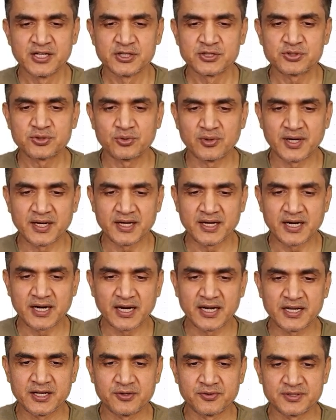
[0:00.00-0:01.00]
So I
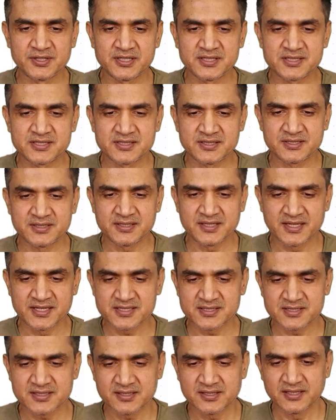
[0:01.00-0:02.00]
click on this
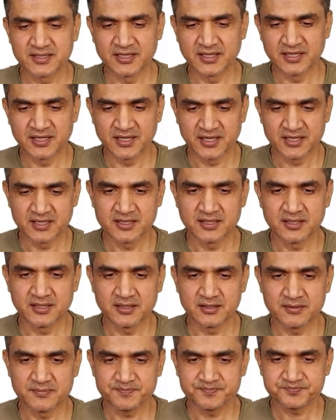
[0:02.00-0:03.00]
test
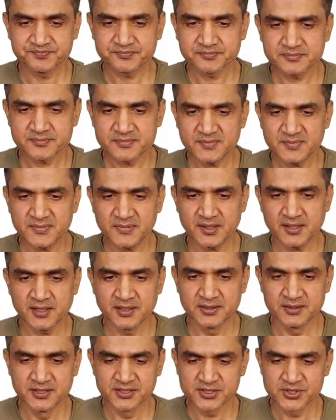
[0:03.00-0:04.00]

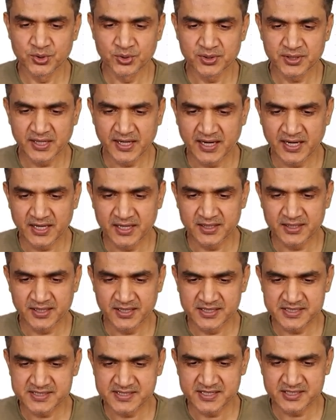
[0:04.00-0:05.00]
this node, and
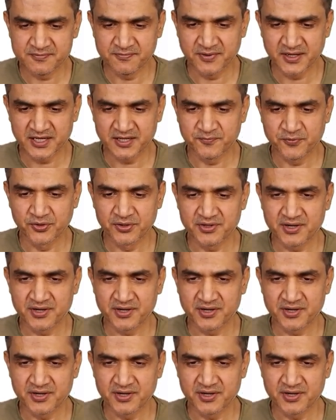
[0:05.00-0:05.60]
it says waiting for